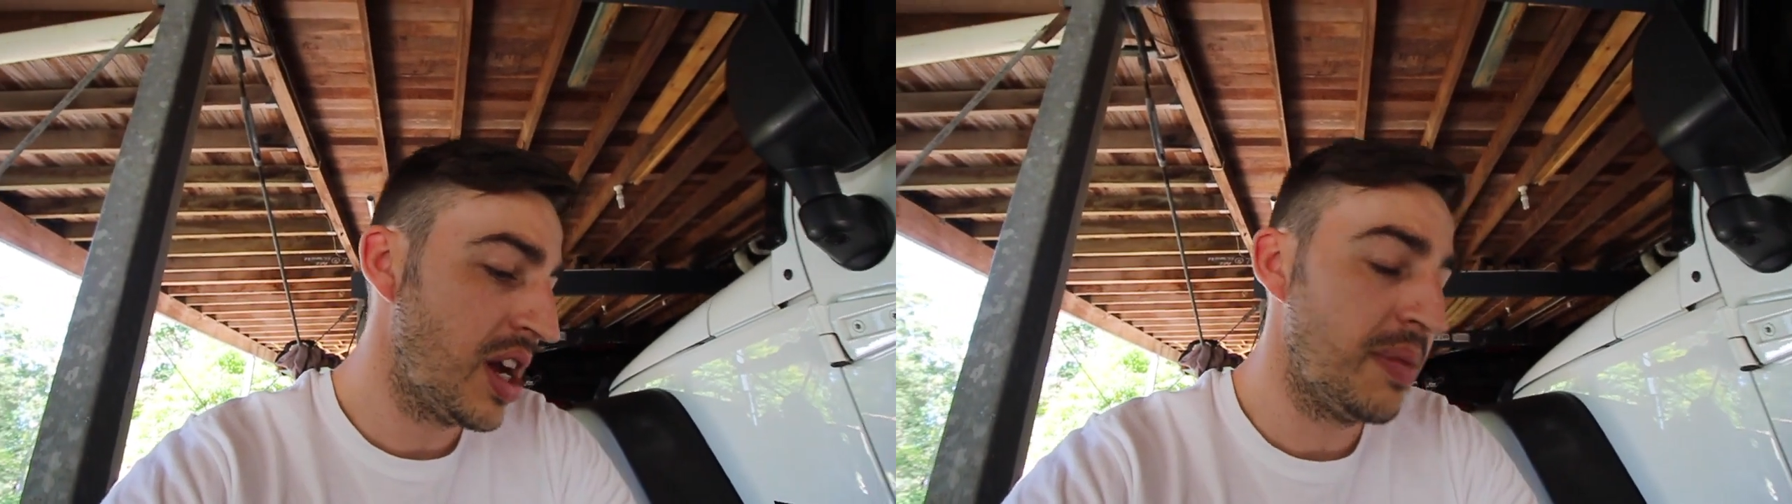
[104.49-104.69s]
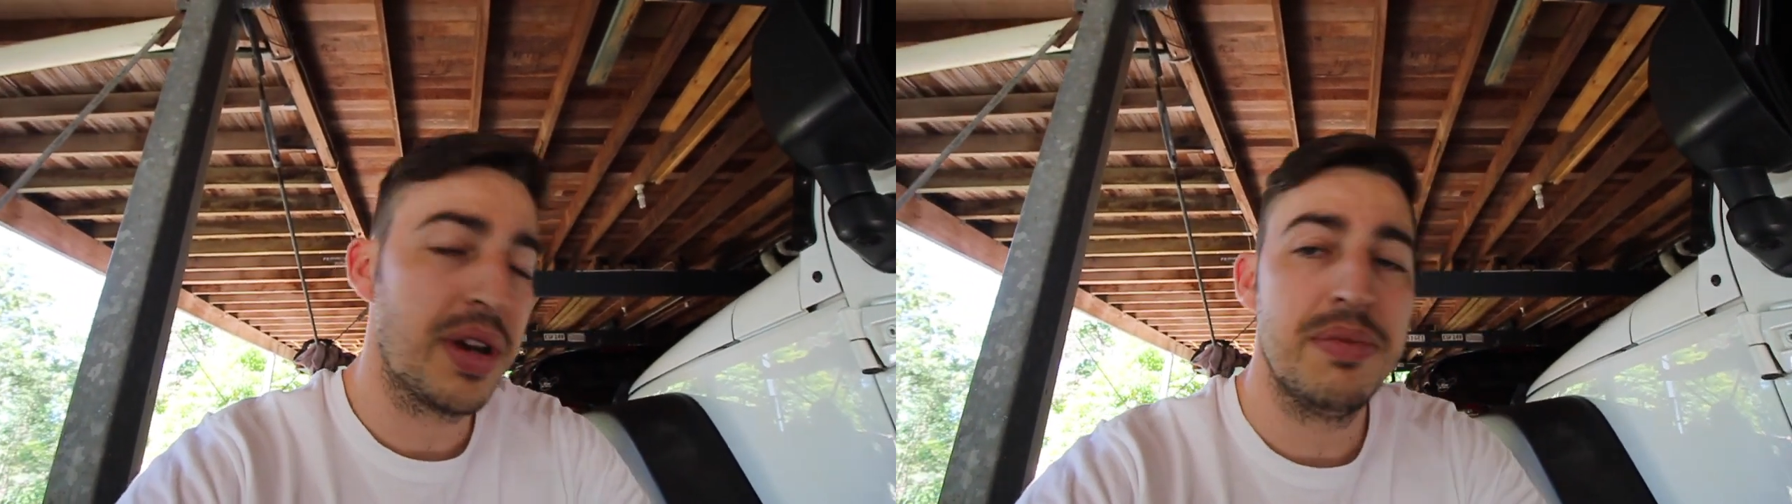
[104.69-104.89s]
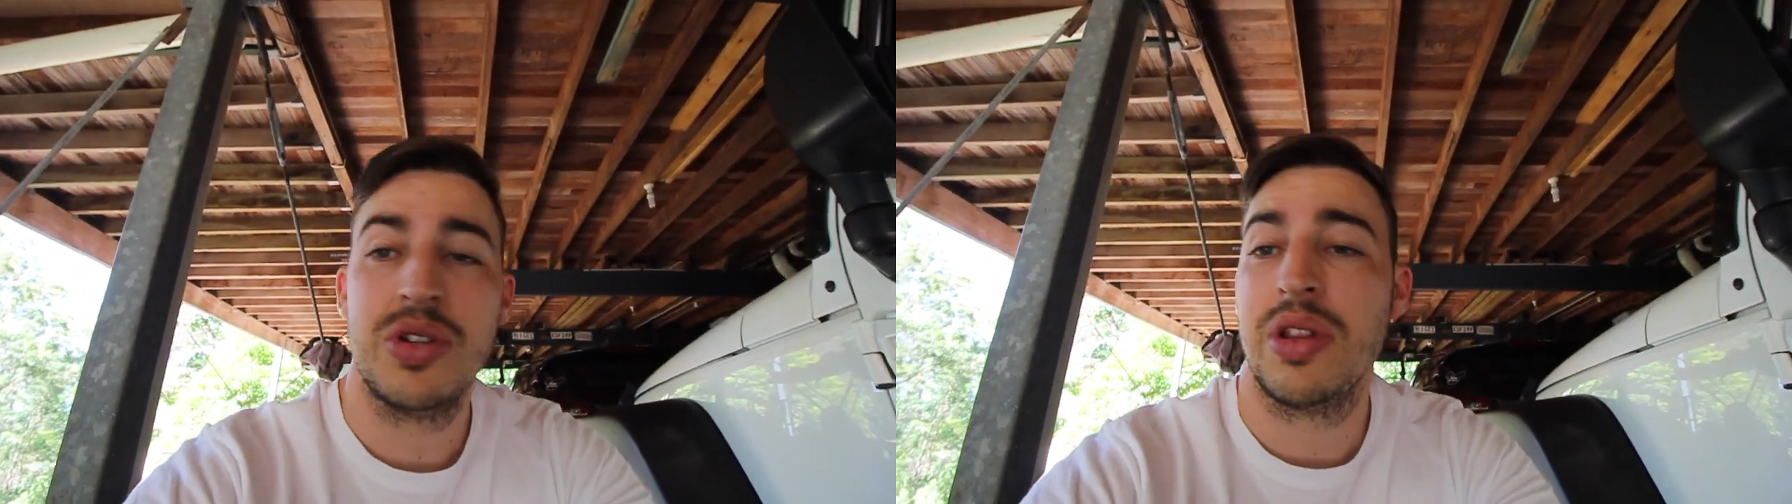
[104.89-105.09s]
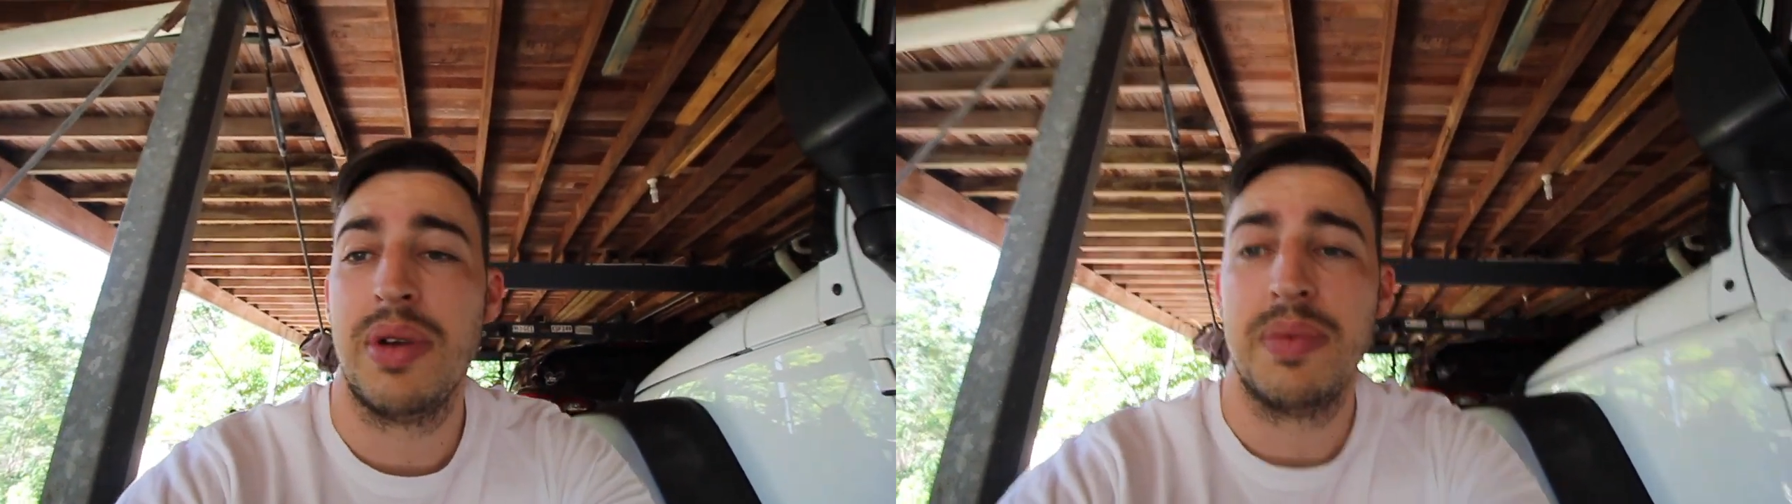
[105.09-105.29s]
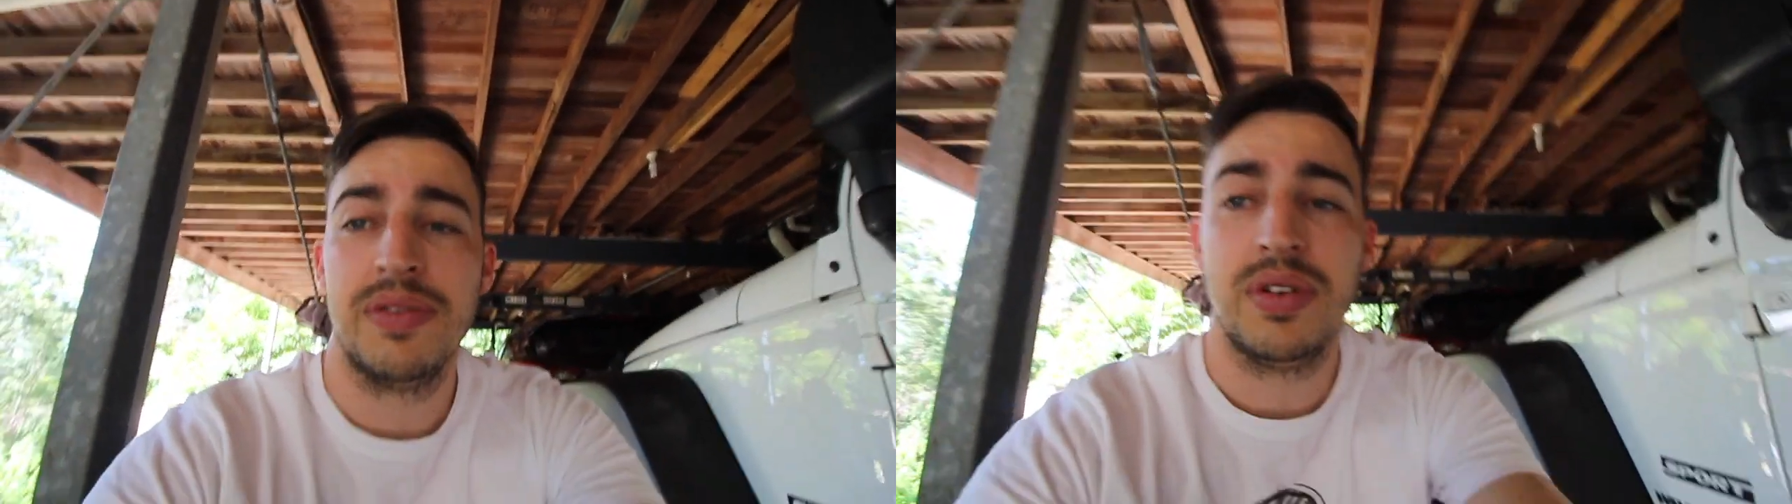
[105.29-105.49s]
um, I can measure
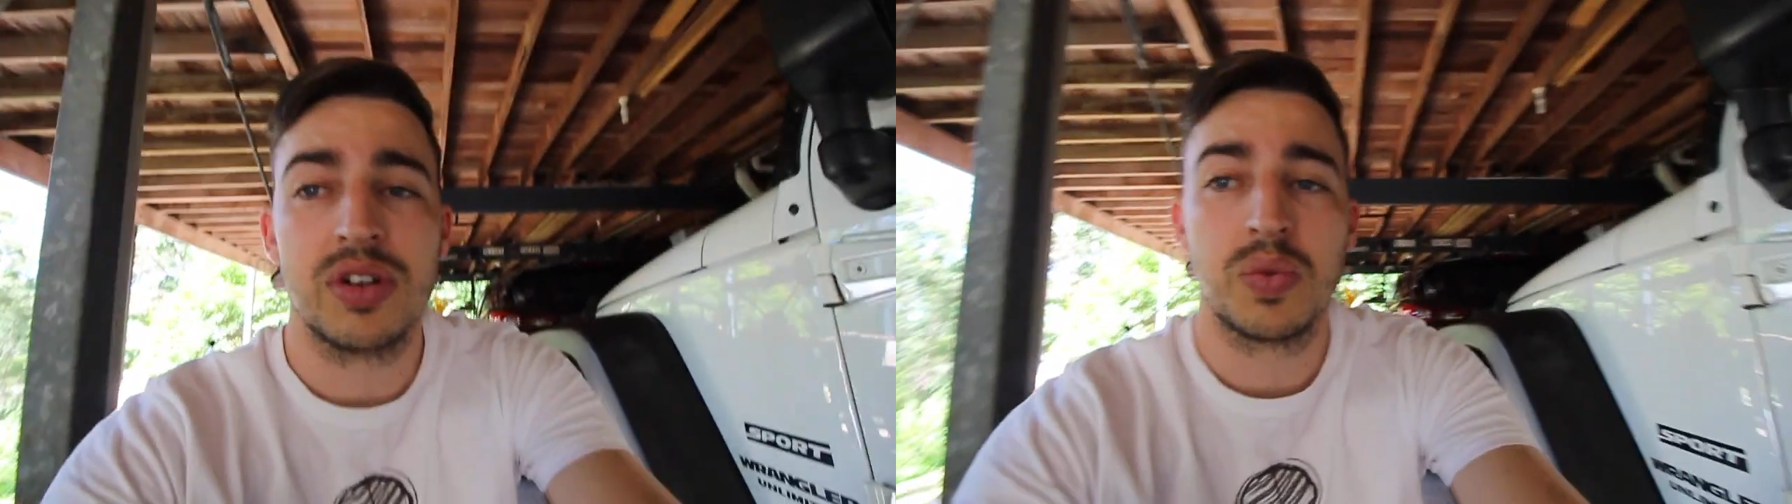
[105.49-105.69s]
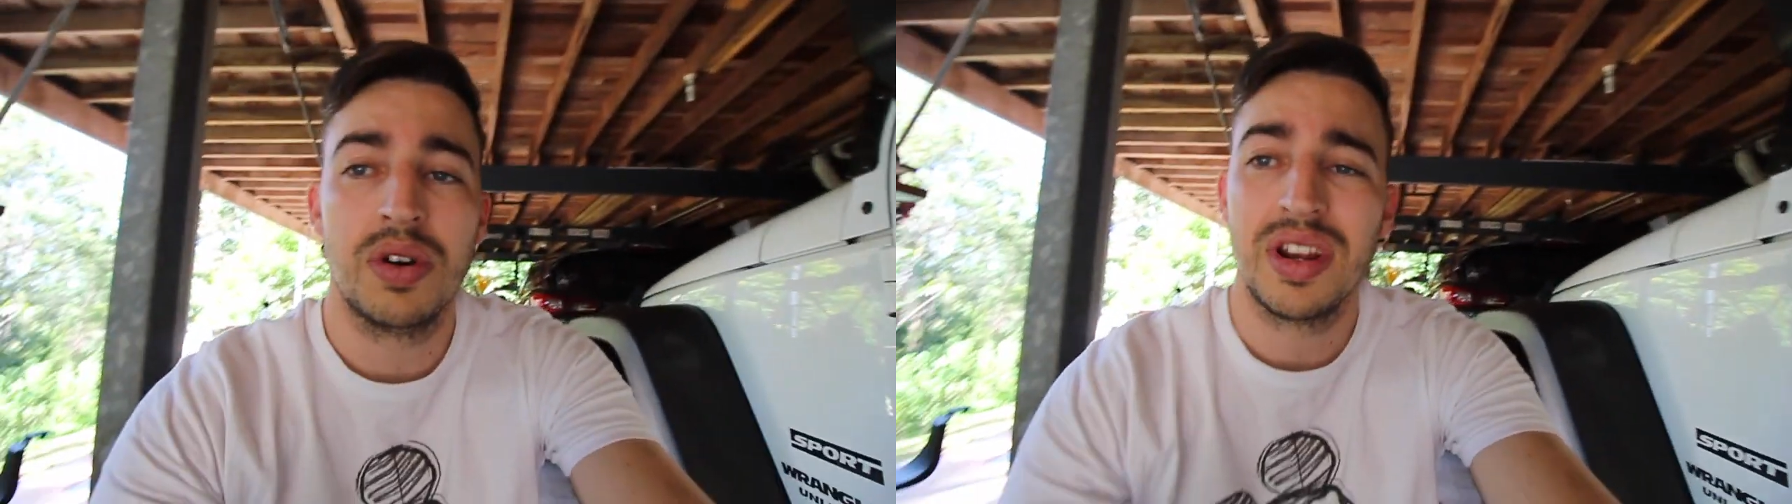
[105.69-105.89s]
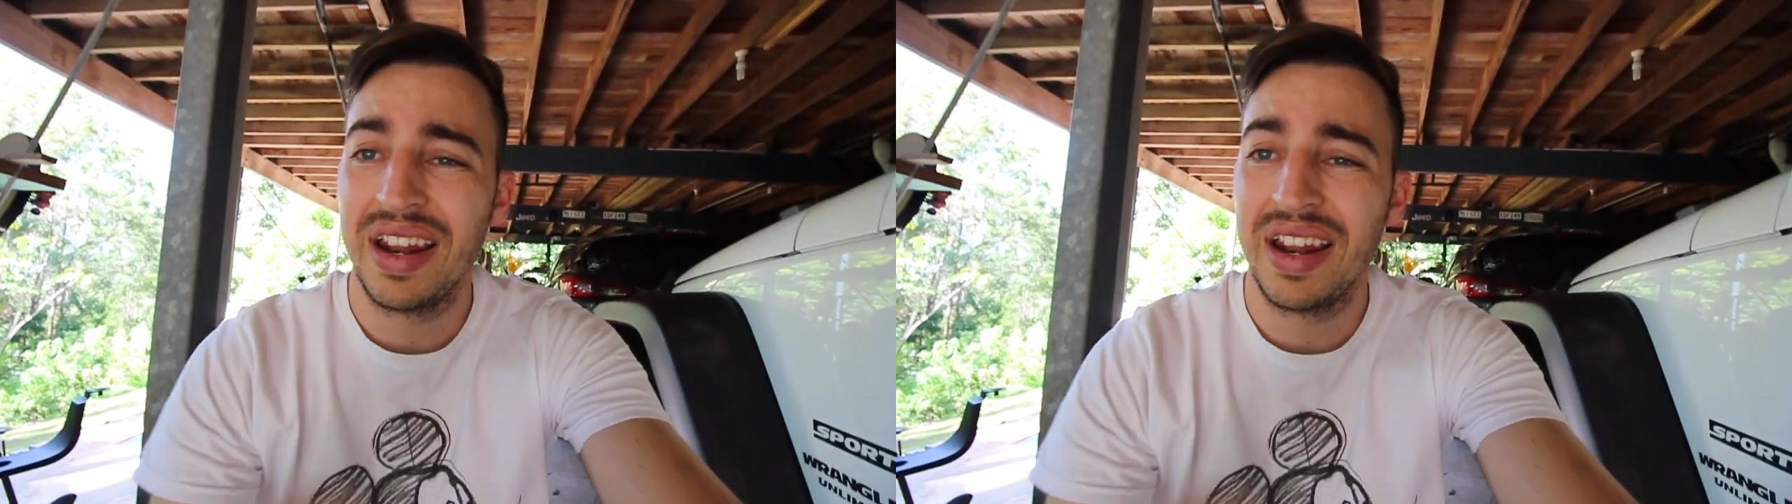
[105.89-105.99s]
them up if you guys want